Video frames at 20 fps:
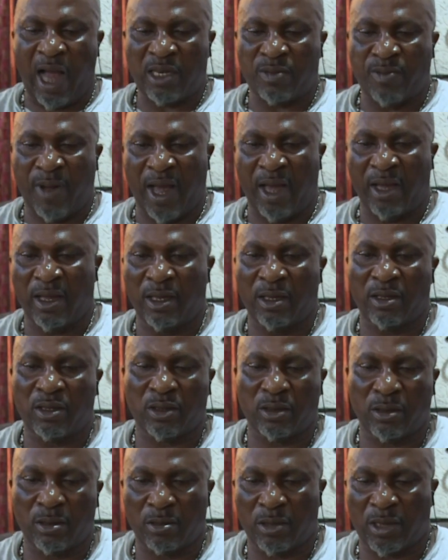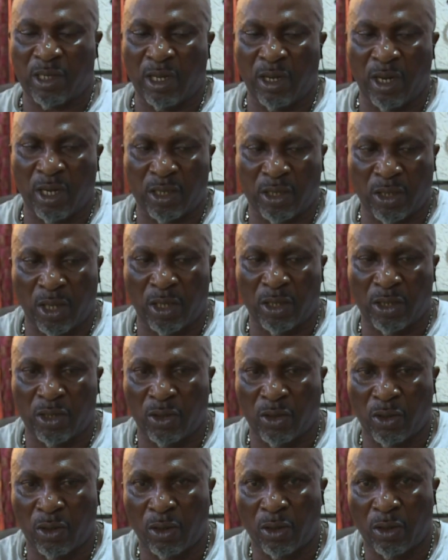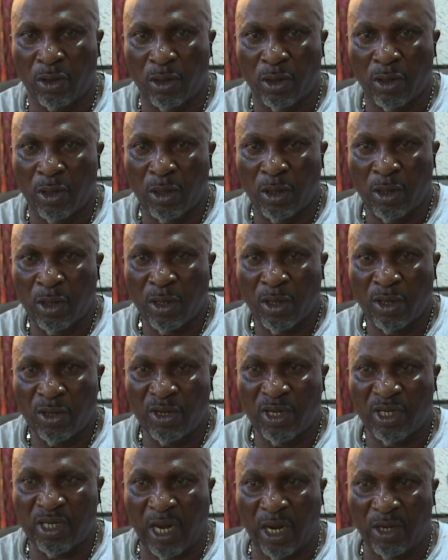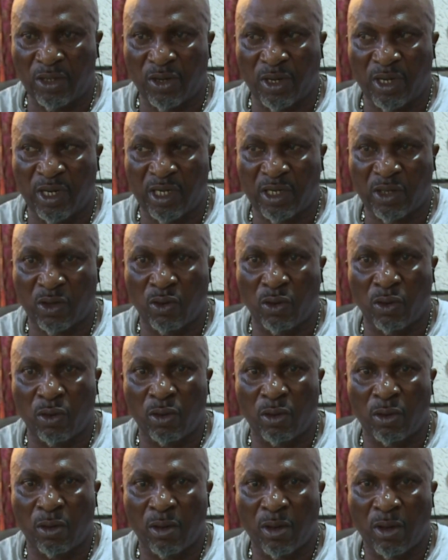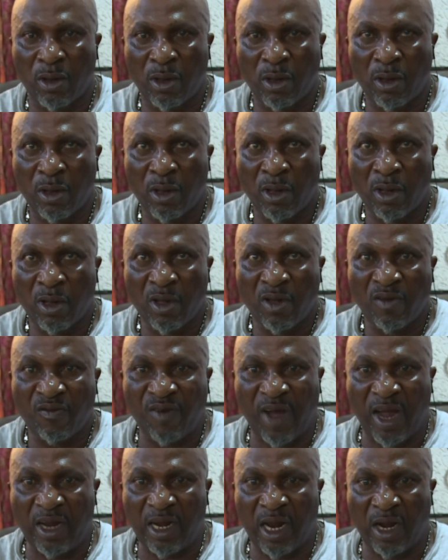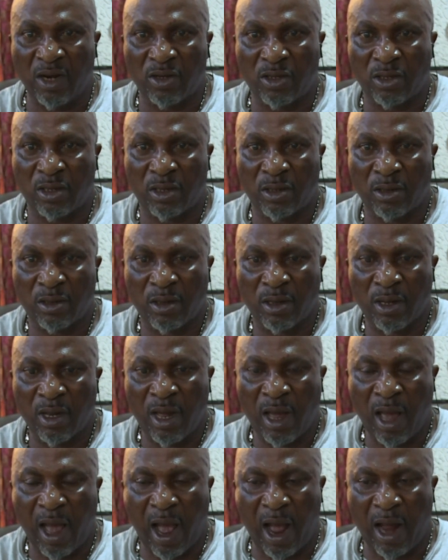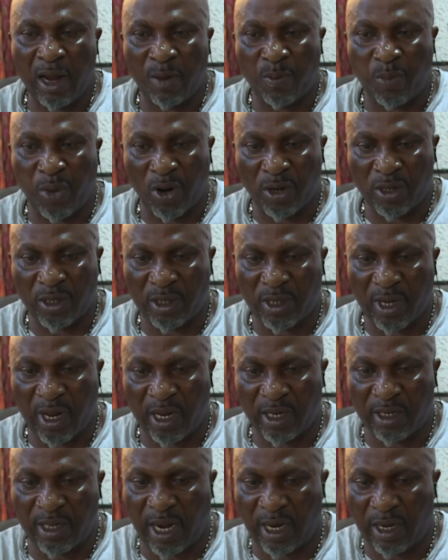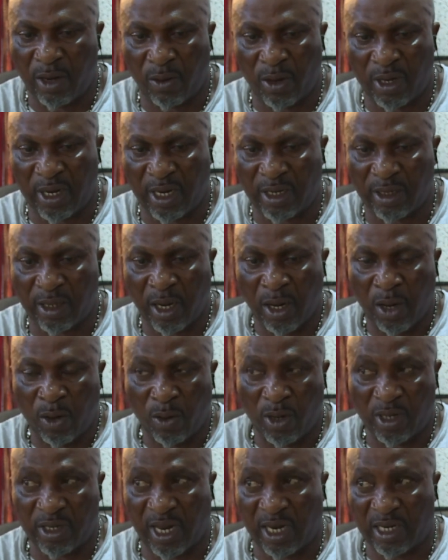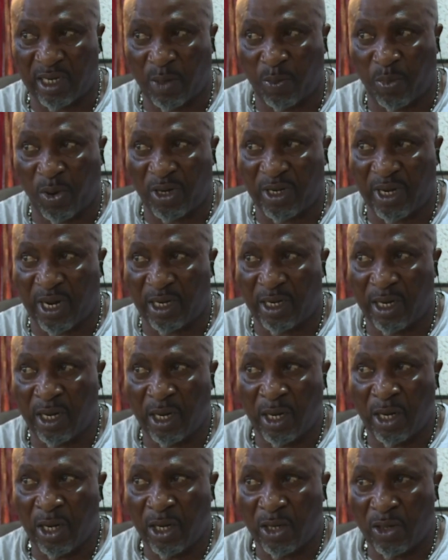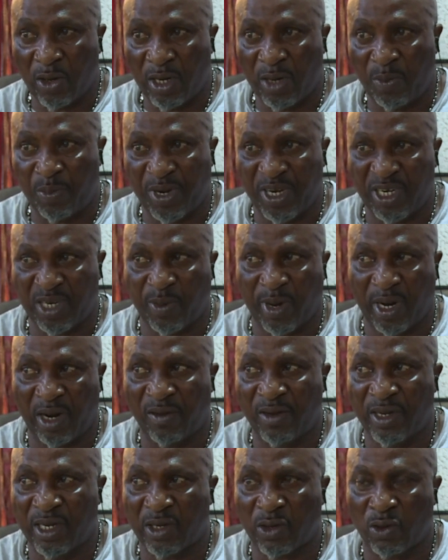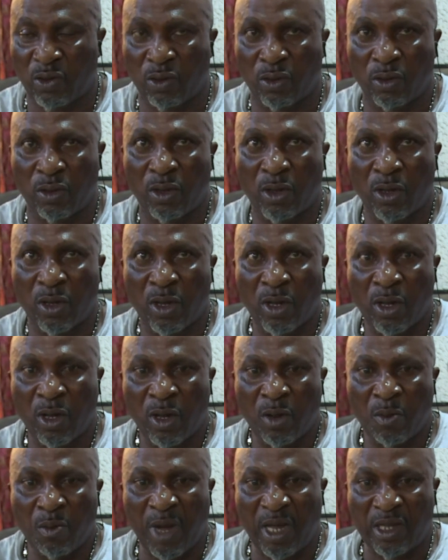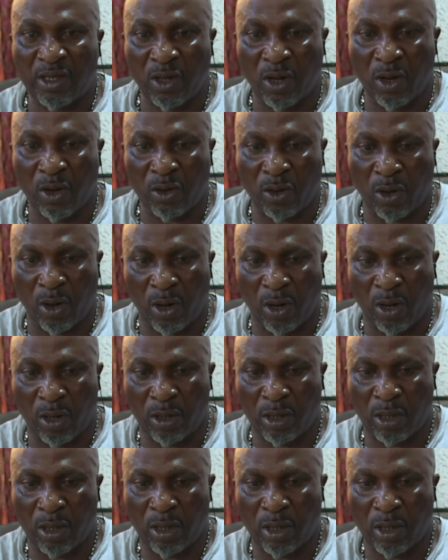asked my senior son to reach out to the school, find out and report exactly what has reported to the principal of the school. My son called.